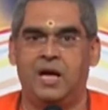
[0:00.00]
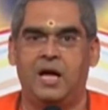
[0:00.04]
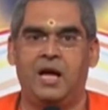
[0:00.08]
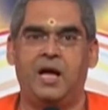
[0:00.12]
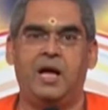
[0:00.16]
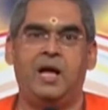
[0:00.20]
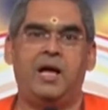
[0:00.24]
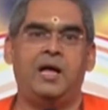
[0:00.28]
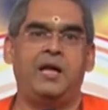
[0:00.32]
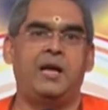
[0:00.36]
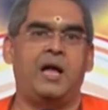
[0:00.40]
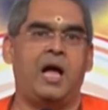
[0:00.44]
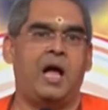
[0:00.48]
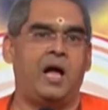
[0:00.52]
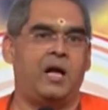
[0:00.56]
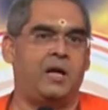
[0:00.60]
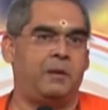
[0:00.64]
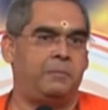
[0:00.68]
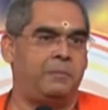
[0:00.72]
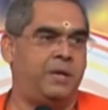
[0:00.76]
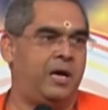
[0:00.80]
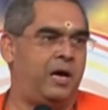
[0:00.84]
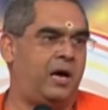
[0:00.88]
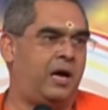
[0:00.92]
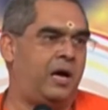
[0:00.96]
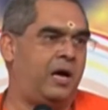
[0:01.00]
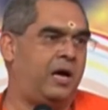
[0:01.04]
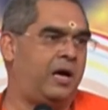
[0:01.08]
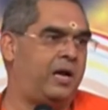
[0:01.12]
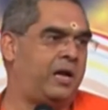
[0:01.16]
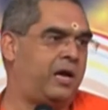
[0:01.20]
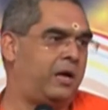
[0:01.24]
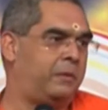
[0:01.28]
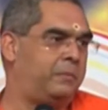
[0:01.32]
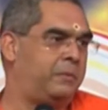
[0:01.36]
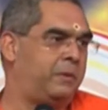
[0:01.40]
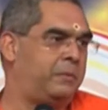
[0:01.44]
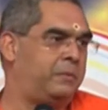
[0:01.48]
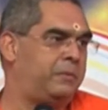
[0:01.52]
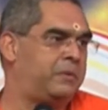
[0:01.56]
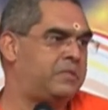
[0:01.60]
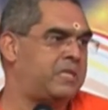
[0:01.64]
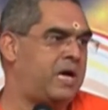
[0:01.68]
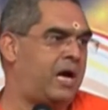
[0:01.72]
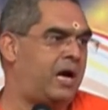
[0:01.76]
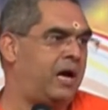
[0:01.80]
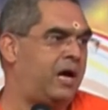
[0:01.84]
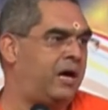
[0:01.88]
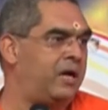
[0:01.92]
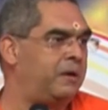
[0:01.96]
Aharagame, aharagame
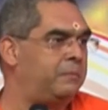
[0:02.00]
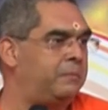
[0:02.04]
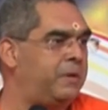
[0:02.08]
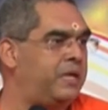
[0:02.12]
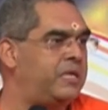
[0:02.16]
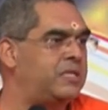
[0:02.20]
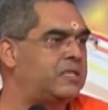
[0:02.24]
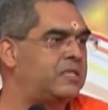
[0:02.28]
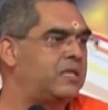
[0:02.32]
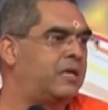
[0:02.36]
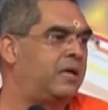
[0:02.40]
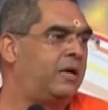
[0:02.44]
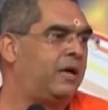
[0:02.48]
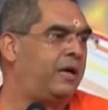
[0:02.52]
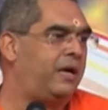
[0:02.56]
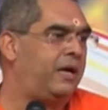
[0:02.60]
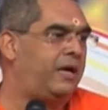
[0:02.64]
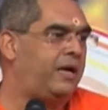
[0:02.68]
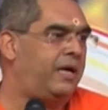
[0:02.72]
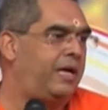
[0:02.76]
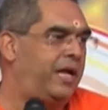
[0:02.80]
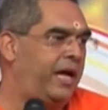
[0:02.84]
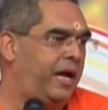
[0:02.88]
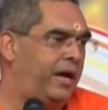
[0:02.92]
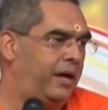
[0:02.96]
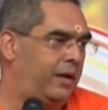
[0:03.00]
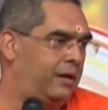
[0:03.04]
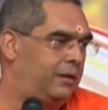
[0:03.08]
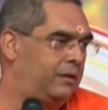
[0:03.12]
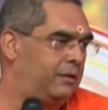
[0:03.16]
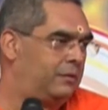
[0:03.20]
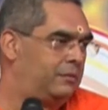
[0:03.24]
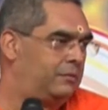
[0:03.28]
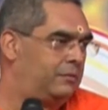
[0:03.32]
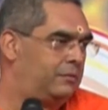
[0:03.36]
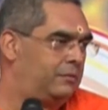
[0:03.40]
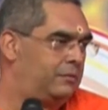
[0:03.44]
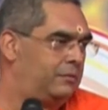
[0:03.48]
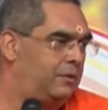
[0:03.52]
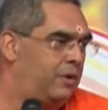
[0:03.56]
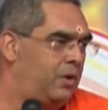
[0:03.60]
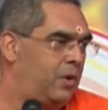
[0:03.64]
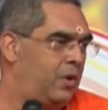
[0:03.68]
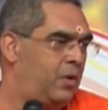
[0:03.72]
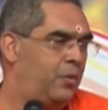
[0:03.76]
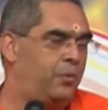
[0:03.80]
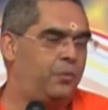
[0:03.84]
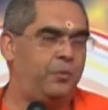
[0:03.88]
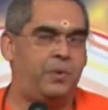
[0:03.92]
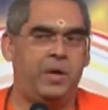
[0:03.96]
means, ahar means day.
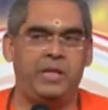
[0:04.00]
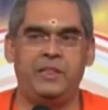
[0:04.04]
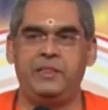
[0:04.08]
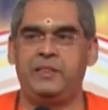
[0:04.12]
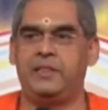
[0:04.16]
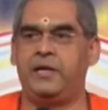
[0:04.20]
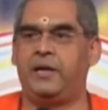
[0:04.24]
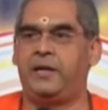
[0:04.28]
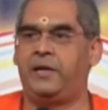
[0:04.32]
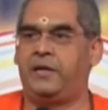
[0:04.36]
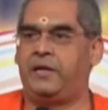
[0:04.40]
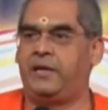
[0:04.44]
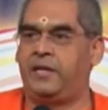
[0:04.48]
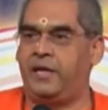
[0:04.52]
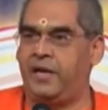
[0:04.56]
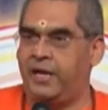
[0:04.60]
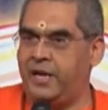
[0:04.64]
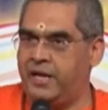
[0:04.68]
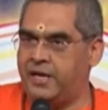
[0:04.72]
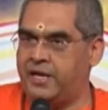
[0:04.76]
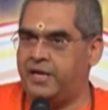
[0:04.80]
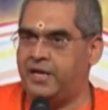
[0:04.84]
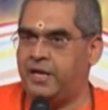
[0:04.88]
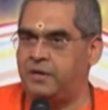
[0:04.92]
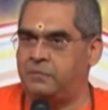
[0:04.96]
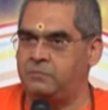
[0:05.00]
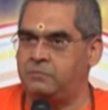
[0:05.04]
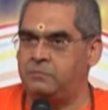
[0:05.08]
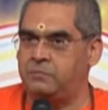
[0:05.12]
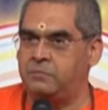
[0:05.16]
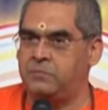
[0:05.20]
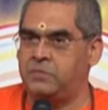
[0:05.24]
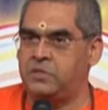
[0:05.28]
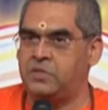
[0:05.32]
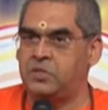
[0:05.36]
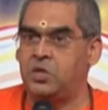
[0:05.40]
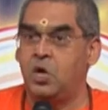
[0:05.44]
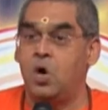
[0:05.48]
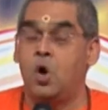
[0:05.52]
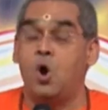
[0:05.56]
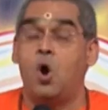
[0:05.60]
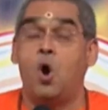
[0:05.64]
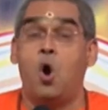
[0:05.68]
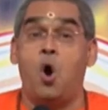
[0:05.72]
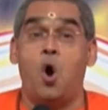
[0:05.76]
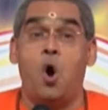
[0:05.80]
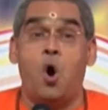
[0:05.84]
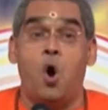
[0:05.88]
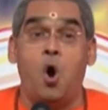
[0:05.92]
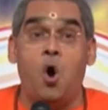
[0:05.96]
When the day comes,
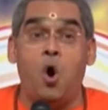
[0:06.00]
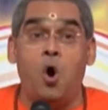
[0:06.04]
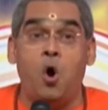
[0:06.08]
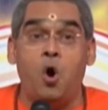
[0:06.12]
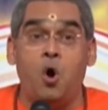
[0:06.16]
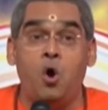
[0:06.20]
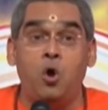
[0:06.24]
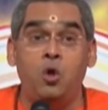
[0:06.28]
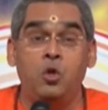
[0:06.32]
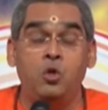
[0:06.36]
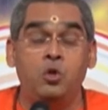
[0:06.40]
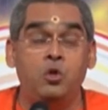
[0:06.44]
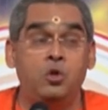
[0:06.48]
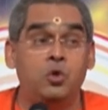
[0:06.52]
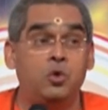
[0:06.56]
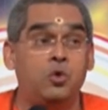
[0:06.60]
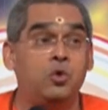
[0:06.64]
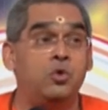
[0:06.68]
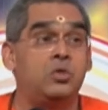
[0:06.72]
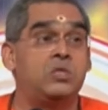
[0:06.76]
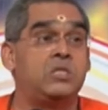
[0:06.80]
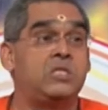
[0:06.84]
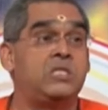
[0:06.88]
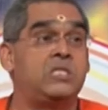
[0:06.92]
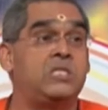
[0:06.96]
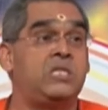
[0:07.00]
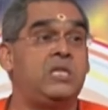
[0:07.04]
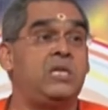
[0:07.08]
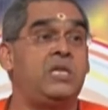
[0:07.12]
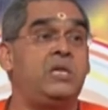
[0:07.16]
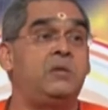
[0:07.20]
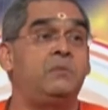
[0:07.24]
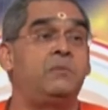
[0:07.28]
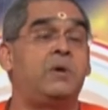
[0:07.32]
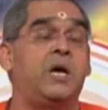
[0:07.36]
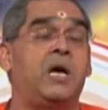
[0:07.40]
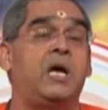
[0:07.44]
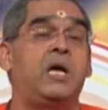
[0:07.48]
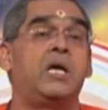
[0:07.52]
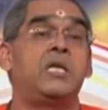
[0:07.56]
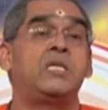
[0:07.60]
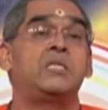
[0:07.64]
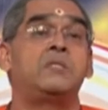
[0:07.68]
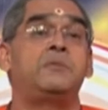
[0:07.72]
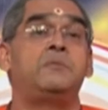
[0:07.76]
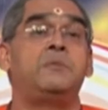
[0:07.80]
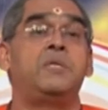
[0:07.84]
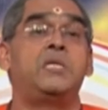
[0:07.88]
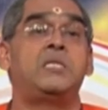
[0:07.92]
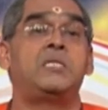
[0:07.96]
all those
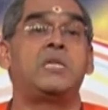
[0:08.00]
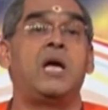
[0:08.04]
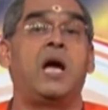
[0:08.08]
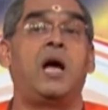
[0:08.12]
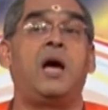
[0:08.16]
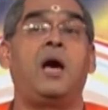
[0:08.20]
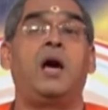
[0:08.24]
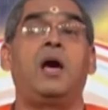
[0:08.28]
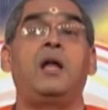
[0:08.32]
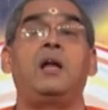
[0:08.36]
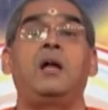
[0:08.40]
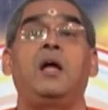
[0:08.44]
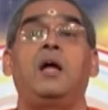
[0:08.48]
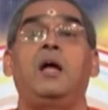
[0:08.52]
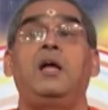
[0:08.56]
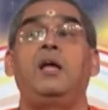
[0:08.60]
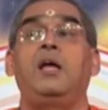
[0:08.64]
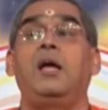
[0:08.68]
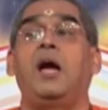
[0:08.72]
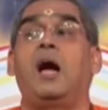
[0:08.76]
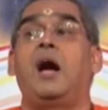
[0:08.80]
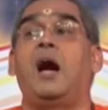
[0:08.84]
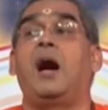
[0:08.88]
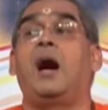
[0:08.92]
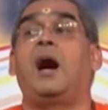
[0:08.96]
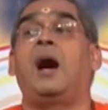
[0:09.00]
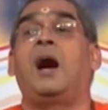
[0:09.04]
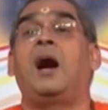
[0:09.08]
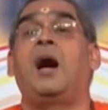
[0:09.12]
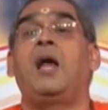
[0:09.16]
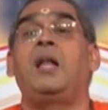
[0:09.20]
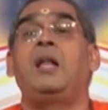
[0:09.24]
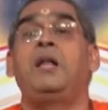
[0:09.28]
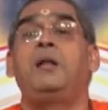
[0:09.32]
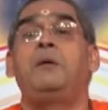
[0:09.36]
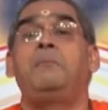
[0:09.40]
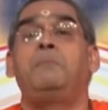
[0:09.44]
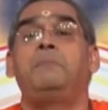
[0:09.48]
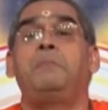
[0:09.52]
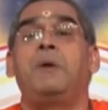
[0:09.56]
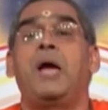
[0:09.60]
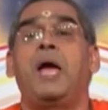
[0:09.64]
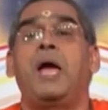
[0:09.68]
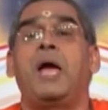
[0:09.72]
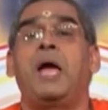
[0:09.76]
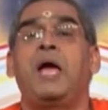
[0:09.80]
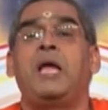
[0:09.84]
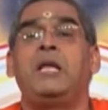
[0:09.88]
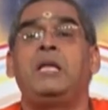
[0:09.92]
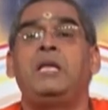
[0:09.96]
jivas which are
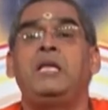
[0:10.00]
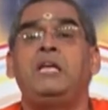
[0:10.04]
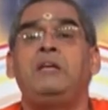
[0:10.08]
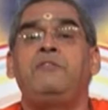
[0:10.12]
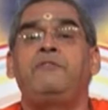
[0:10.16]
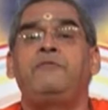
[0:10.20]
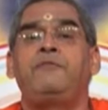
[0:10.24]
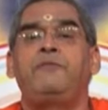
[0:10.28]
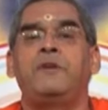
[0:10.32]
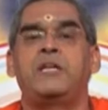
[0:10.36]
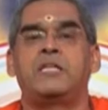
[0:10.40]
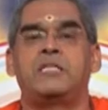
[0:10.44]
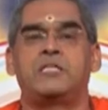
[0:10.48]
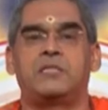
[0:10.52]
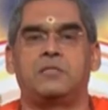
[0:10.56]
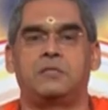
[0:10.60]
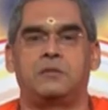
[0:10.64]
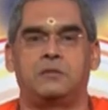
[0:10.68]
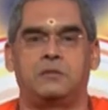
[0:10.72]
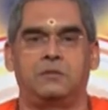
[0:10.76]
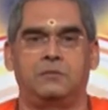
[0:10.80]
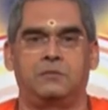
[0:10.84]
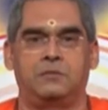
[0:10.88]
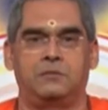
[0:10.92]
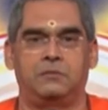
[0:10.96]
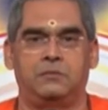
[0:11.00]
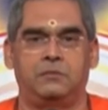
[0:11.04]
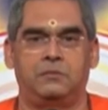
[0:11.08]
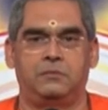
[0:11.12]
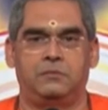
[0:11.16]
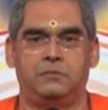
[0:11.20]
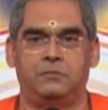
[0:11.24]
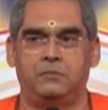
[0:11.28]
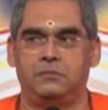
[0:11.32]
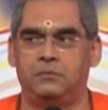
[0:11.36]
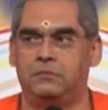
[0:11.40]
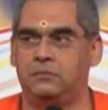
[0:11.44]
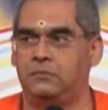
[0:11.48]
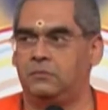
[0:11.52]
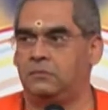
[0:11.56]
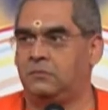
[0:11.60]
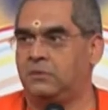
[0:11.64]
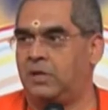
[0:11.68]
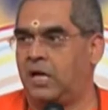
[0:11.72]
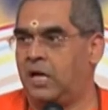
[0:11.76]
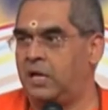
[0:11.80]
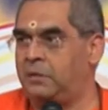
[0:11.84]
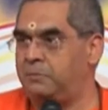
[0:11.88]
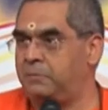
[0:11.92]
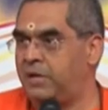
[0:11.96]
unmanifest.
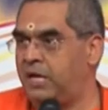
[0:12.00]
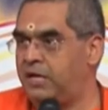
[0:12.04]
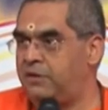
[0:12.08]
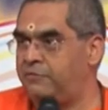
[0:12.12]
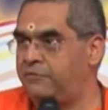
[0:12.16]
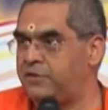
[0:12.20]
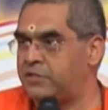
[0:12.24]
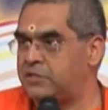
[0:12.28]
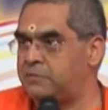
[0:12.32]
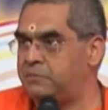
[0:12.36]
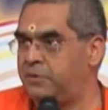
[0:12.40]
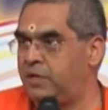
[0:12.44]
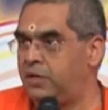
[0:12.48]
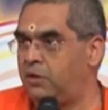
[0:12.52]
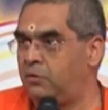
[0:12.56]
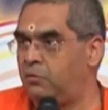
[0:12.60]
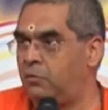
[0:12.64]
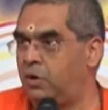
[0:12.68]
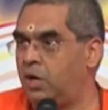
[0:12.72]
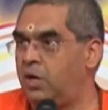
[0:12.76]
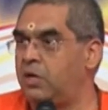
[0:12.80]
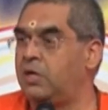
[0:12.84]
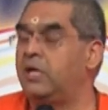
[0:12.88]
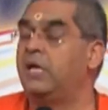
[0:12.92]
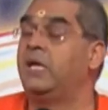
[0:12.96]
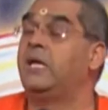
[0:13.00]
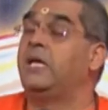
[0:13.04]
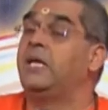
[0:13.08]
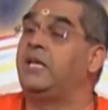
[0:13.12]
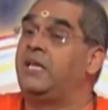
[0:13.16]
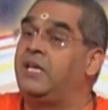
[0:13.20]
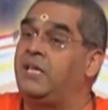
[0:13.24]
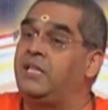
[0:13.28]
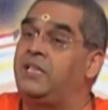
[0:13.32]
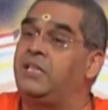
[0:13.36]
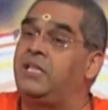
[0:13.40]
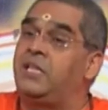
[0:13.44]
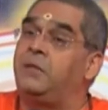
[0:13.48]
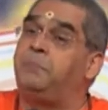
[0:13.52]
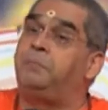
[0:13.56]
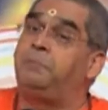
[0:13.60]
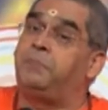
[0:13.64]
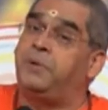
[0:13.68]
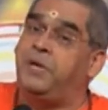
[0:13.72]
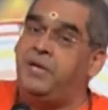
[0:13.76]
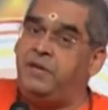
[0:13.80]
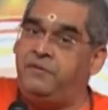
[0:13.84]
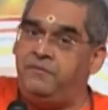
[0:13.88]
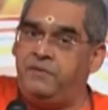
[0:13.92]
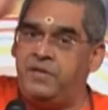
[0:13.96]
Unmanifest meaning what? In the
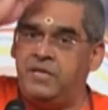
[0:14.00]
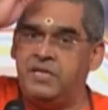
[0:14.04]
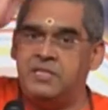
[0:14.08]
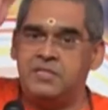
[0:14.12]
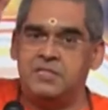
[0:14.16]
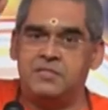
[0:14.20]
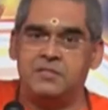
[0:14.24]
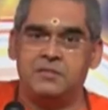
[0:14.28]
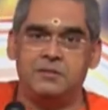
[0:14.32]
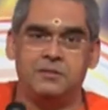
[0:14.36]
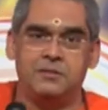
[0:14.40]
previous